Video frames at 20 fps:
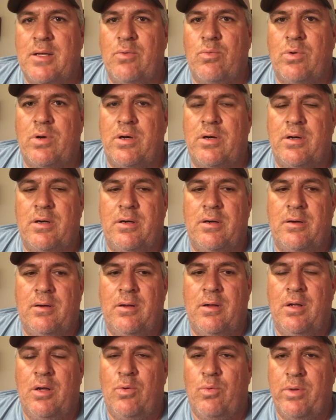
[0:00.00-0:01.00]
were
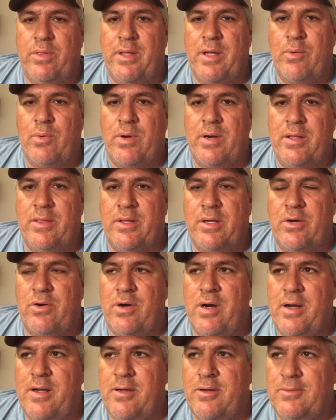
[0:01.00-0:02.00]
when they were in the
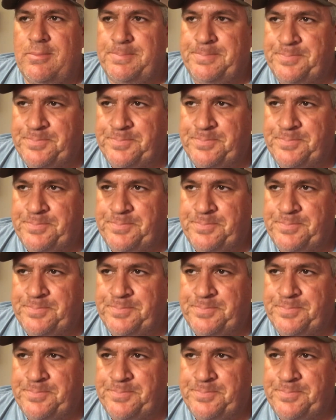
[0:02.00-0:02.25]
ground.